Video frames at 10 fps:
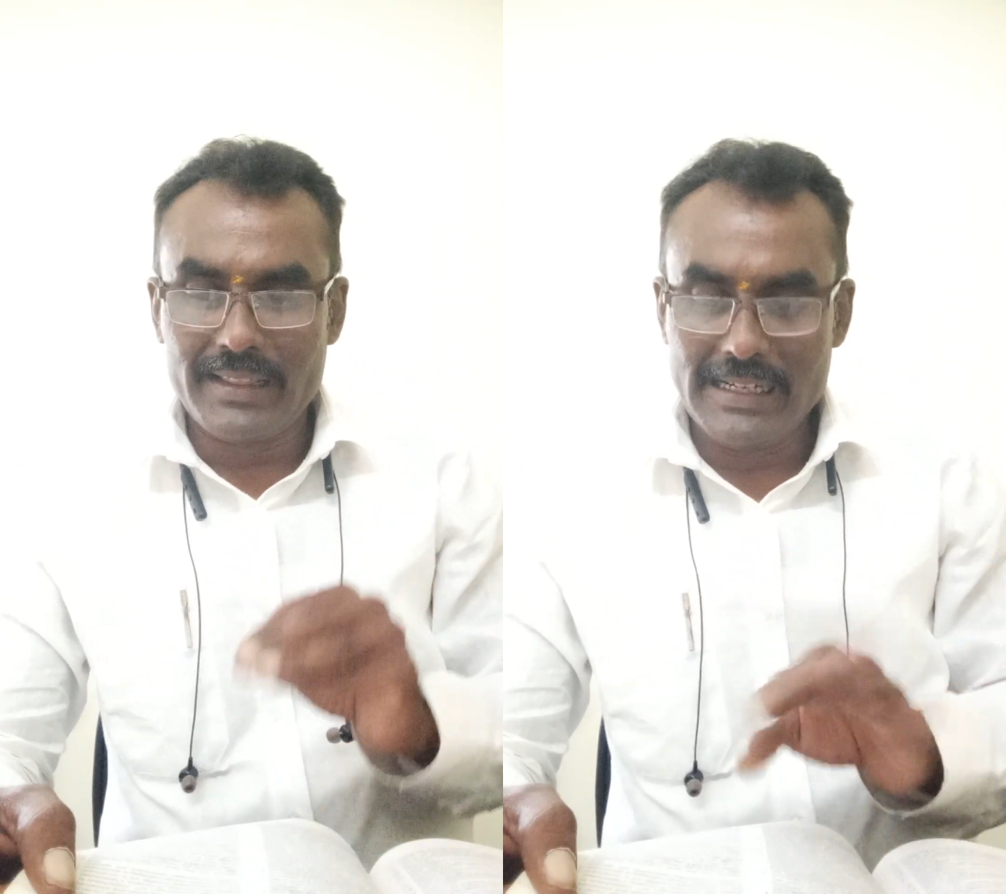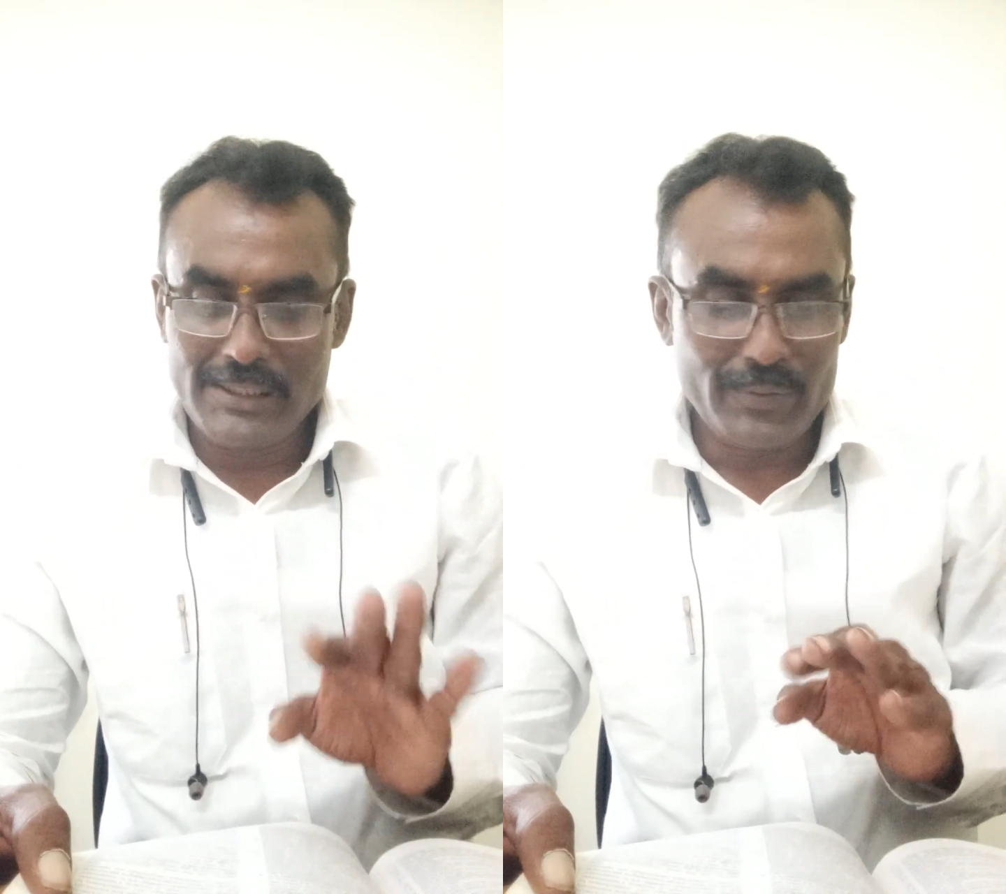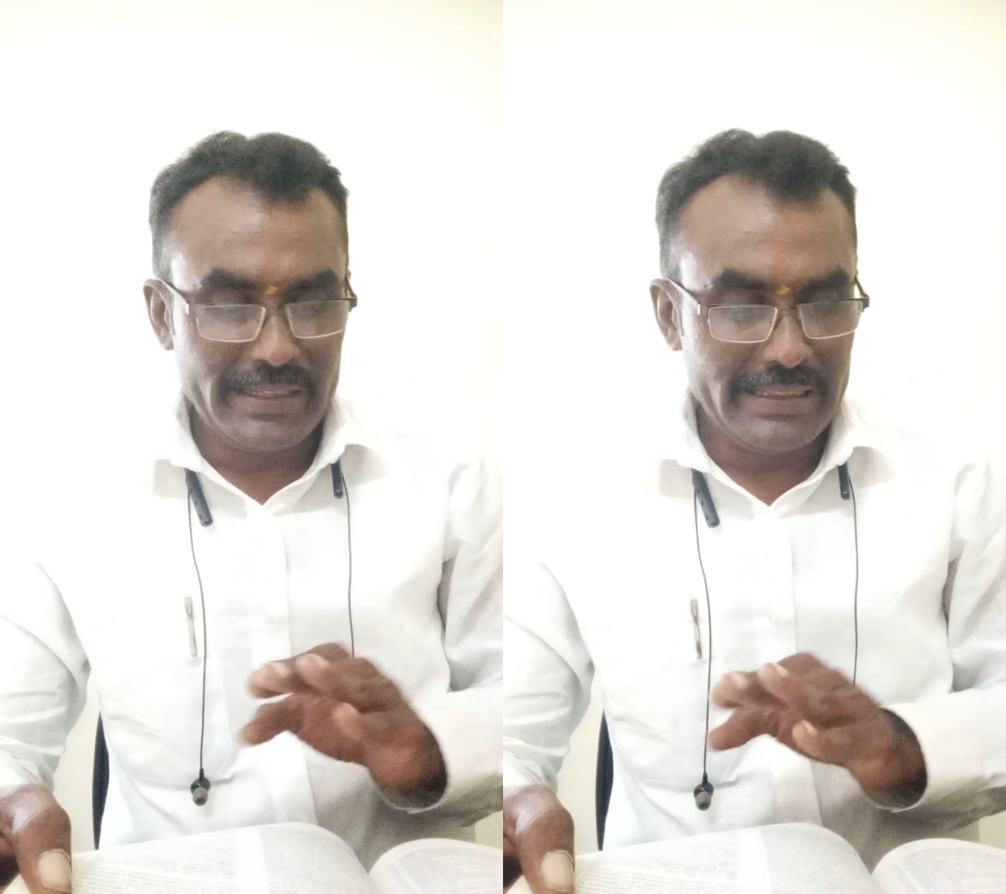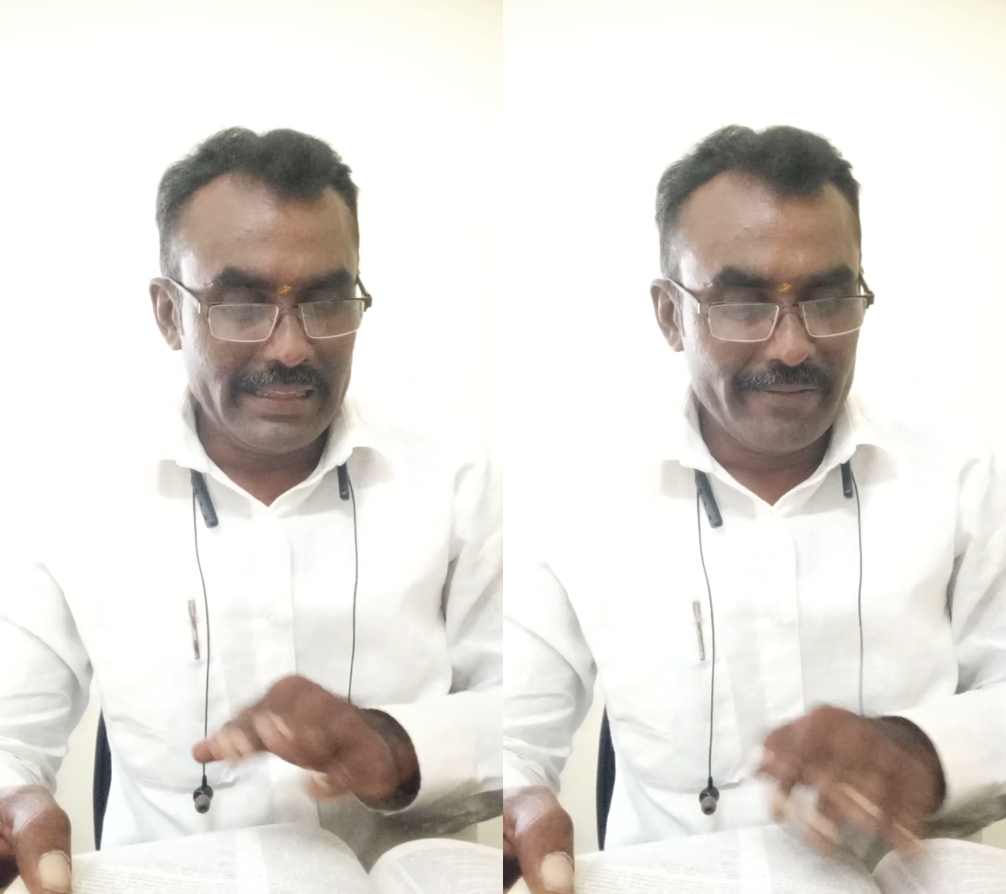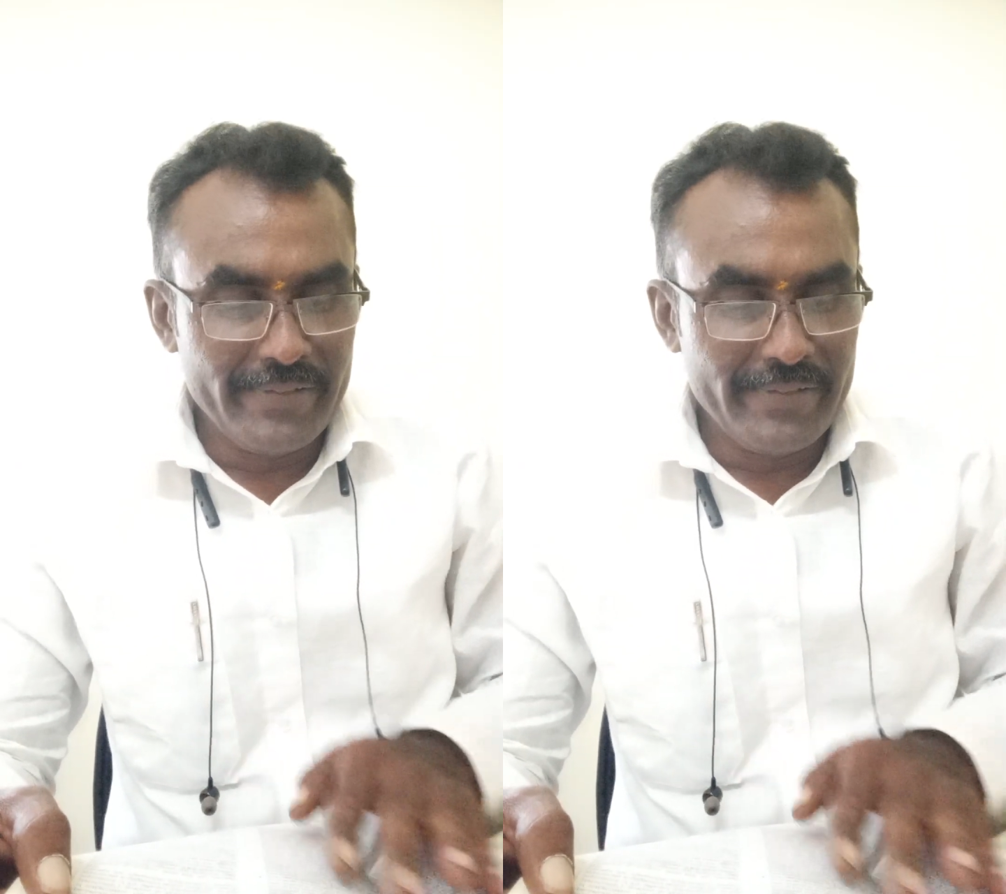That's why they